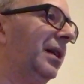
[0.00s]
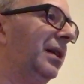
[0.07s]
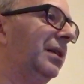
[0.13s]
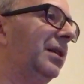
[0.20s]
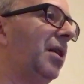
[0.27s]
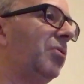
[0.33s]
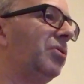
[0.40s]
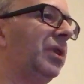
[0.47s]

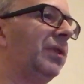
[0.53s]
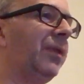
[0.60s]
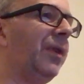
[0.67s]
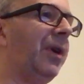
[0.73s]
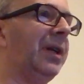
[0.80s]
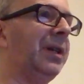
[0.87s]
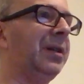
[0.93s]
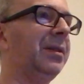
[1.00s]

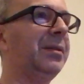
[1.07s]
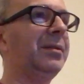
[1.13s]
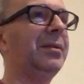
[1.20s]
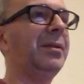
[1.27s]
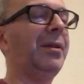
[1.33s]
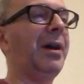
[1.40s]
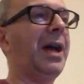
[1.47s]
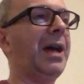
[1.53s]
notified
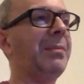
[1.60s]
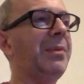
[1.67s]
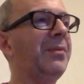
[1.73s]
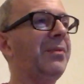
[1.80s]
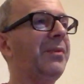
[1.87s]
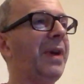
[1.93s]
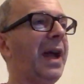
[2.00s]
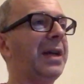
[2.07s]
that I am in
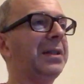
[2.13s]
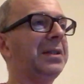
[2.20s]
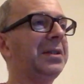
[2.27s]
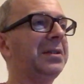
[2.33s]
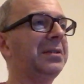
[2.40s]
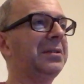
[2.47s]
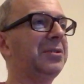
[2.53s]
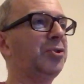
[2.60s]
fact
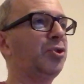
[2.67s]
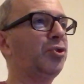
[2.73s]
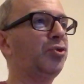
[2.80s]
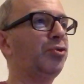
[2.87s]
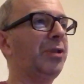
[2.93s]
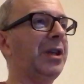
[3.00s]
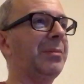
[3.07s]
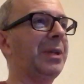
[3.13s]

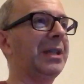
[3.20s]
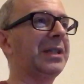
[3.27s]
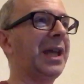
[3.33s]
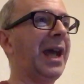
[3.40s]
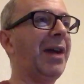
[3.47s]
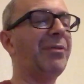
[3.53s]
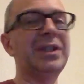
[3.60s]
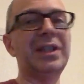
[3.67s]
streaming. So
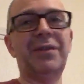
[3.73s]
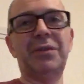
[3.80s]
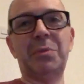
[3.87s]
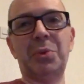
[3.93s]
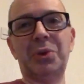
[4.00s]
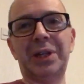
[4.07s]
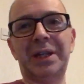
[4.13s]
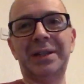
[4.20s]
how is
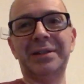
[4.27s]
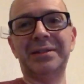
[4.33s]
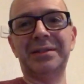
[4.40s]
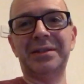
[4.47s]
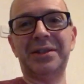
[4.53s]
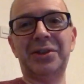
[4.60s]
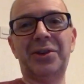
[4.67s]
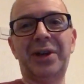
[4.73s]
everybody
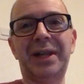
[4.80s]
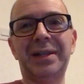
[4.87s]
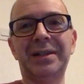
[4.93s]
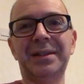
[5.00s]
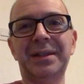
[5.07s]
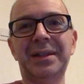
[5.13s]
tonight?